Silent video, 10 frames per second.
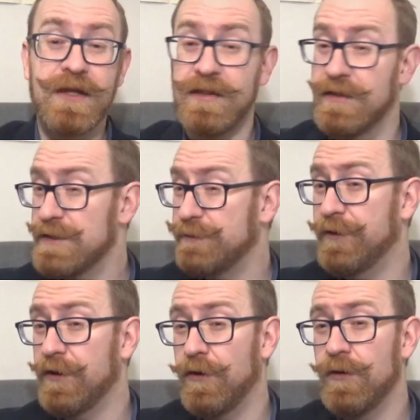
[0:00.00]
In this
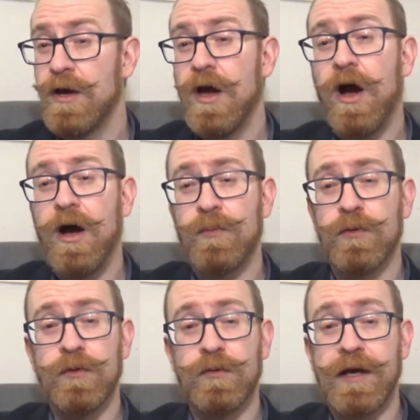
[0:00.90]
video, I
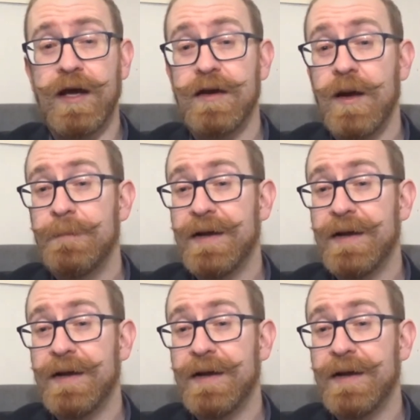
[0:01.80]
will look at